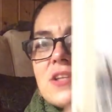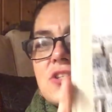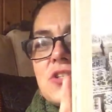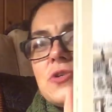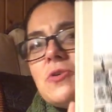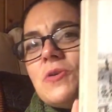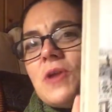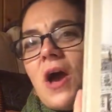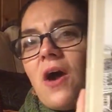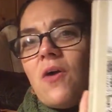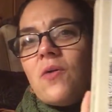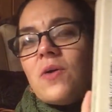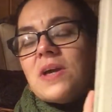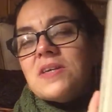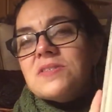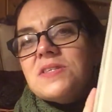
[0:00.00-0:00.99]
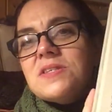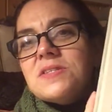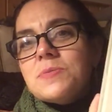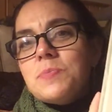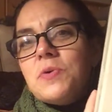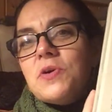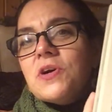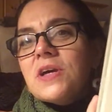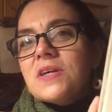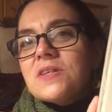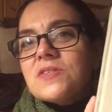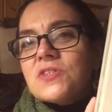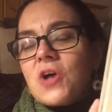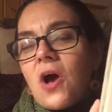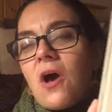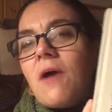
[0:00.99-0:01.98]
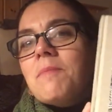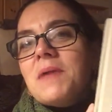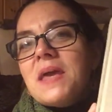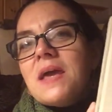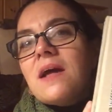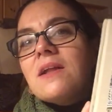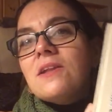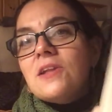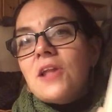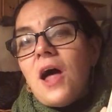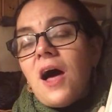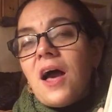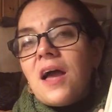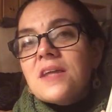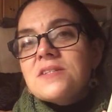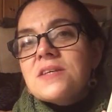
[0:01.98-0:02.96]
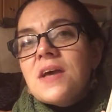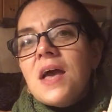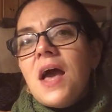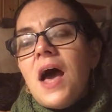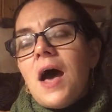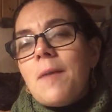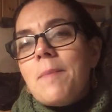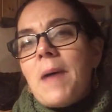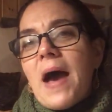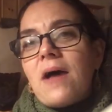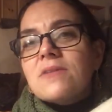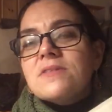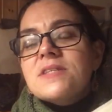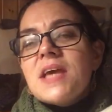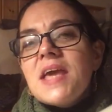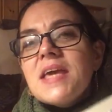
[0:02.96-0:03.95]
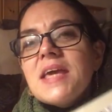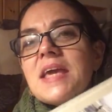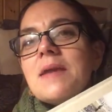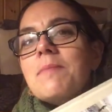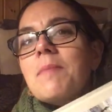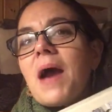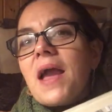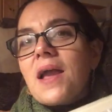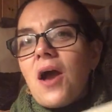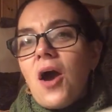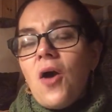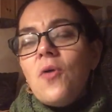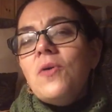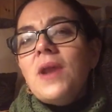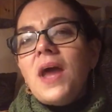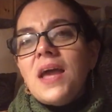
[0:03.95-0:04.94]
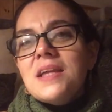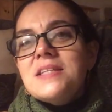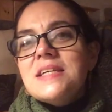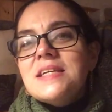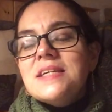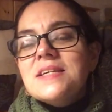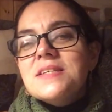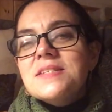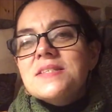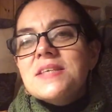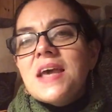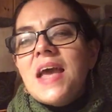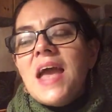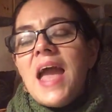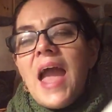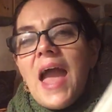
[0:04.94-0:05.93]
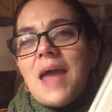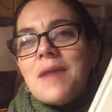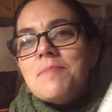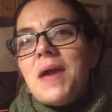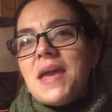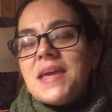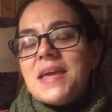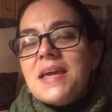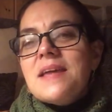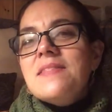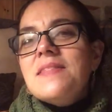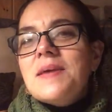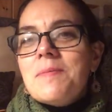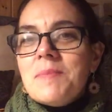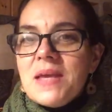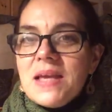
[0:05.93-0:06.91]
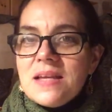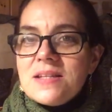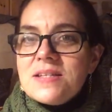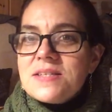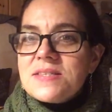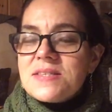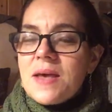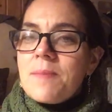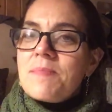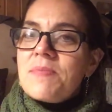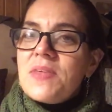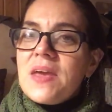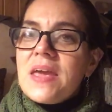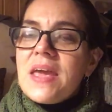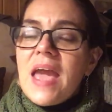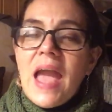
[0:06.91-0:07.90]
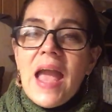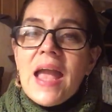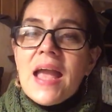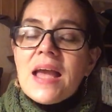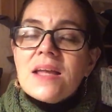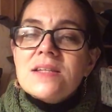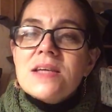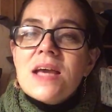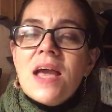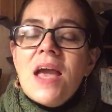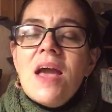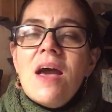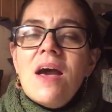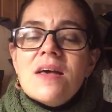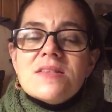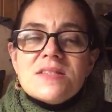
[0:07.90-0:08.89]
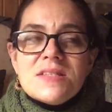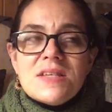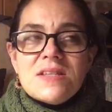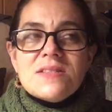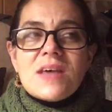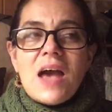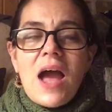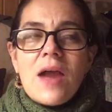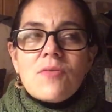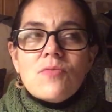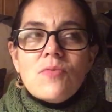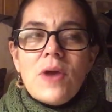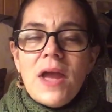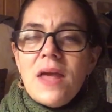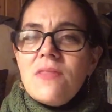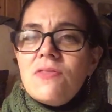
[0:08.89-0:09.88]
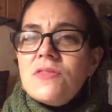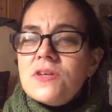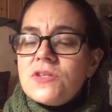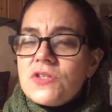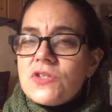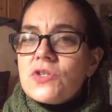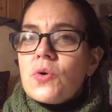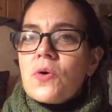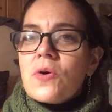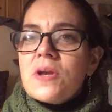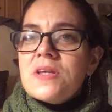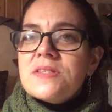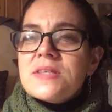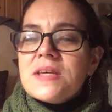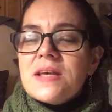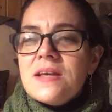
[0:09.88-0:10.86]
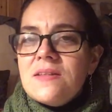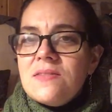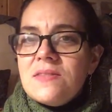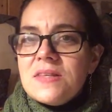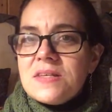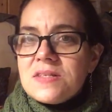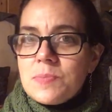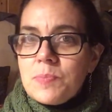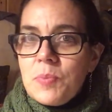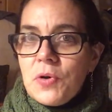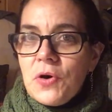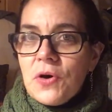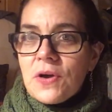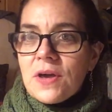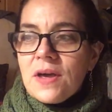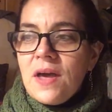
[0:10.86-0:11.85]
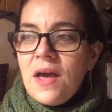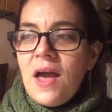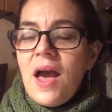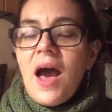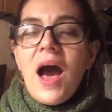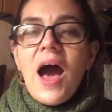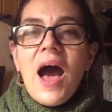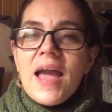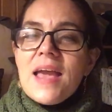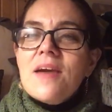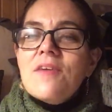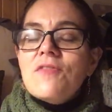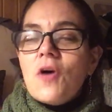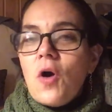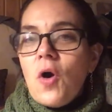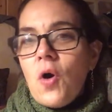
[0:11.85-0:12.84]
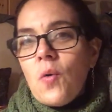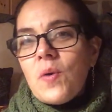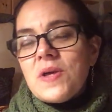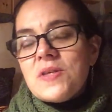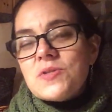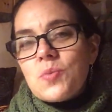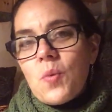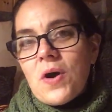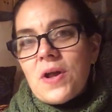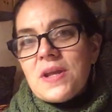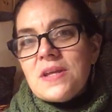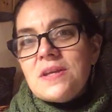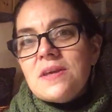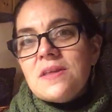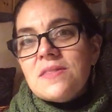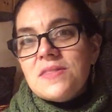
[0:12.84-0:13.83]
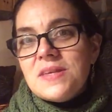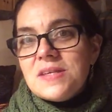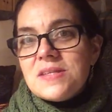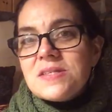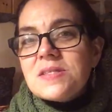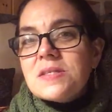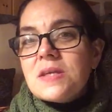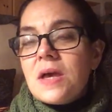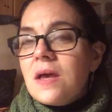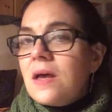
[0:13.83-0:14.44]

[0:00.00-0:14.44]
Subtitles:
do know is this book has taught me a lot about taking my own ideas and making them into something. And since I read the stories in this book, I have always wanted this